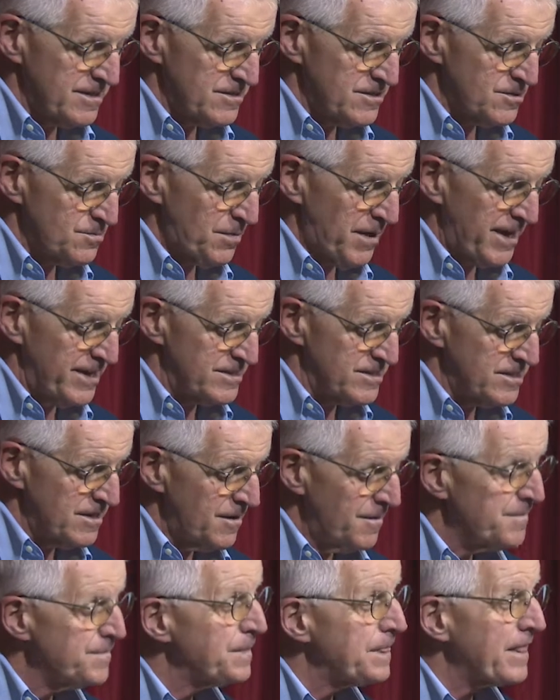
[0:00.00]
in Space,
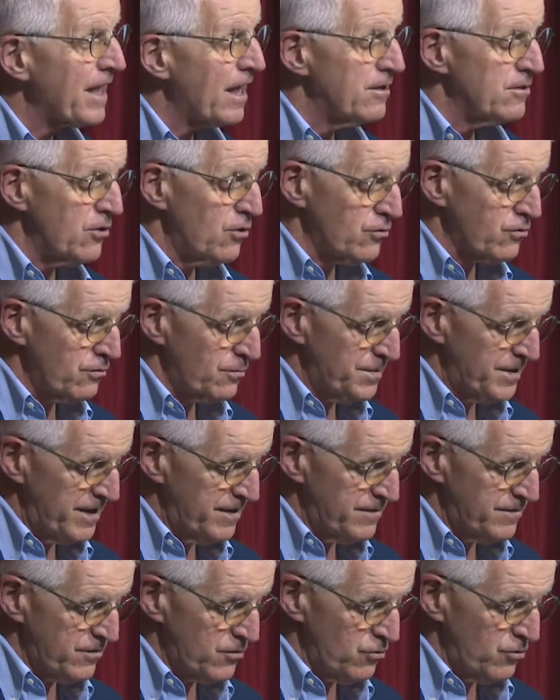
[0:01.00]
a local
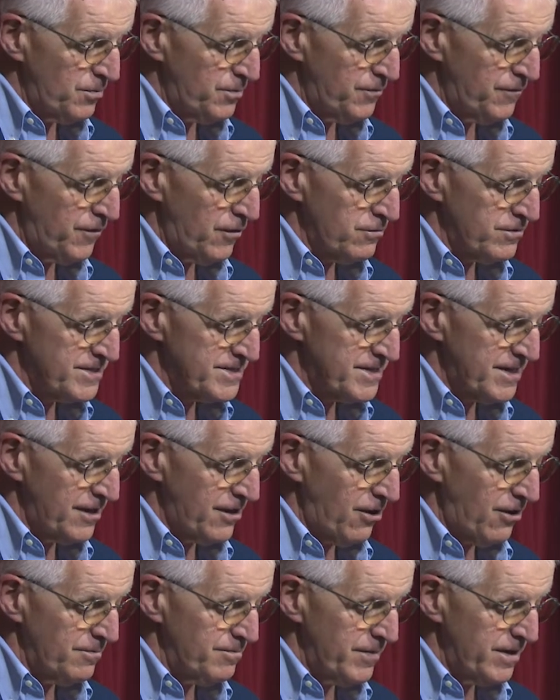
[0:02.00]
peace group
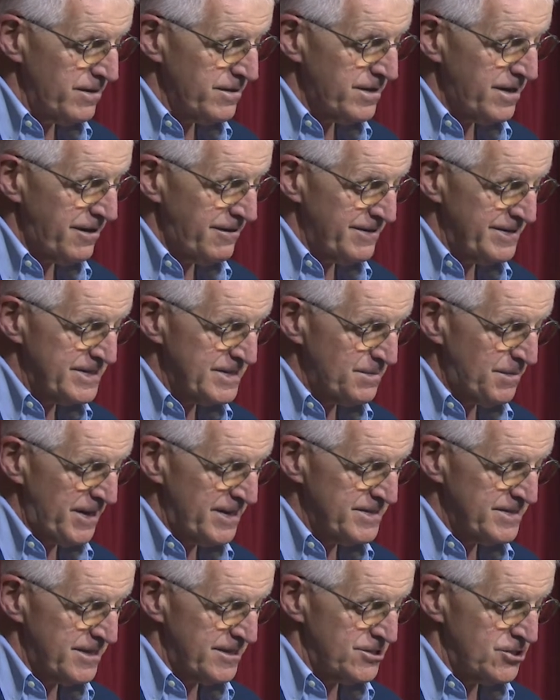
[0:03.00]
focusing on military
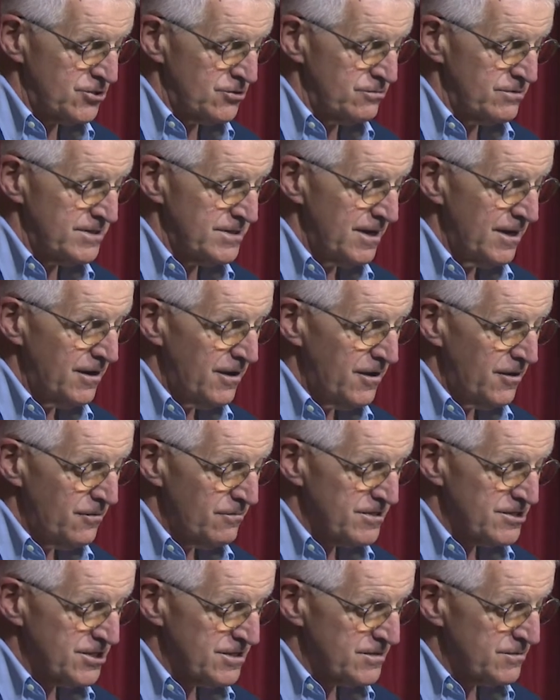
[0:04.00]
space issues,
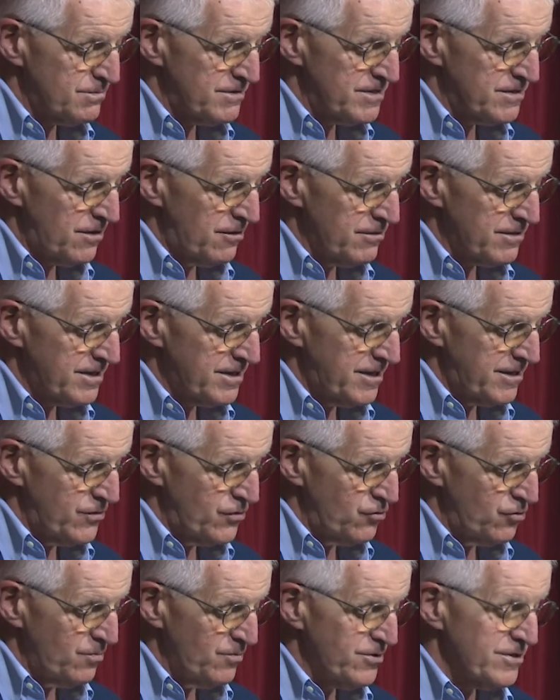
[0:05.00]
which has resulted in
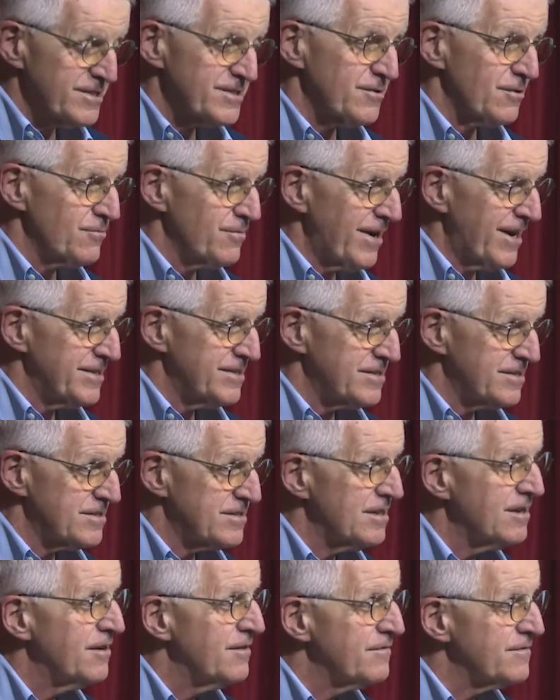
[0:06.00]
numerous
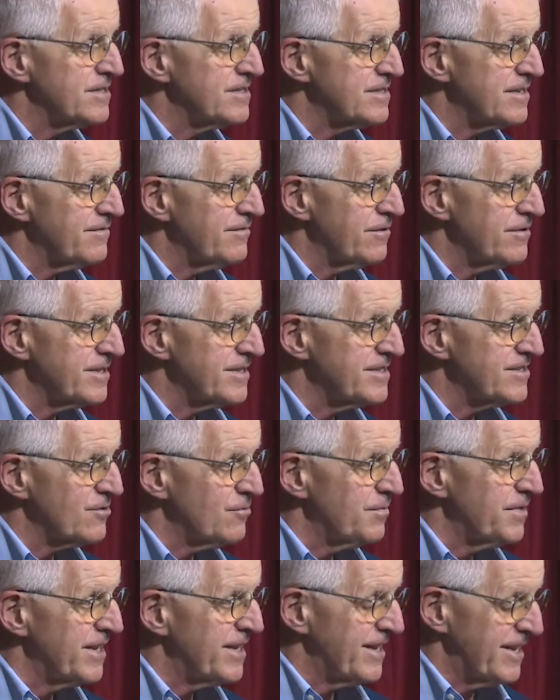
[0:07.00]
arrests for civil
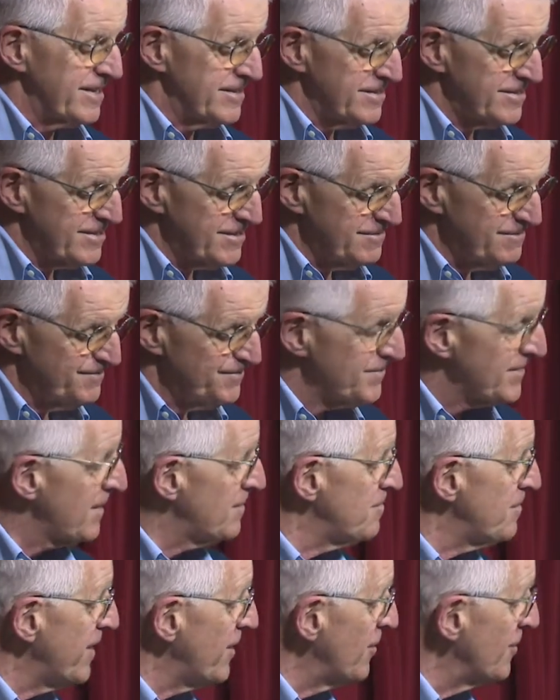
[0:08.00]
disobedience.
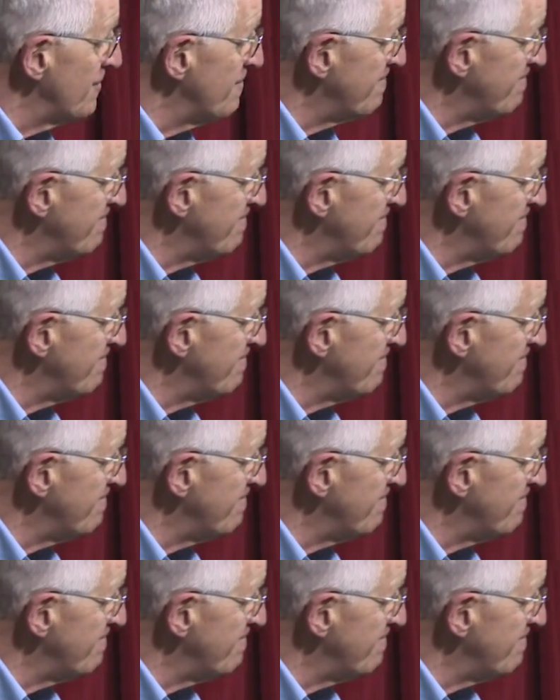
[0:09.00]
Bill.